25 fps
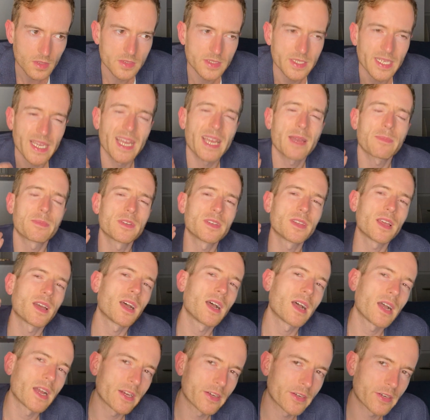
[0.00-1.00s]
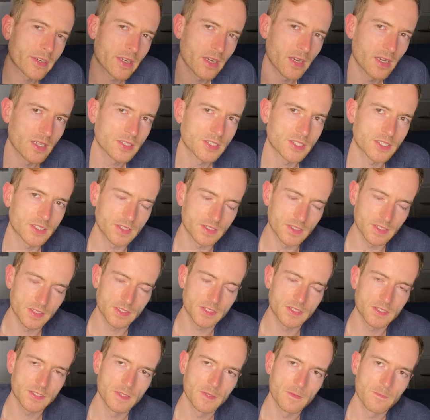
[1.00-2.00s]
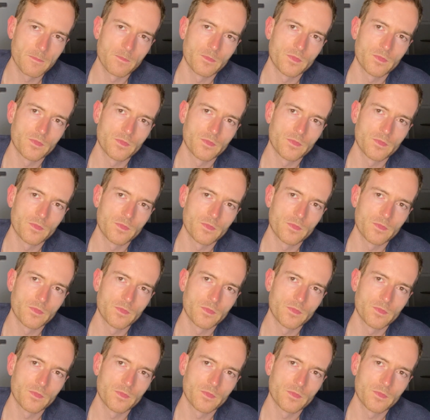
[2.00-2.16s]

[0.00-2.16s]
Tap into higher consciousness,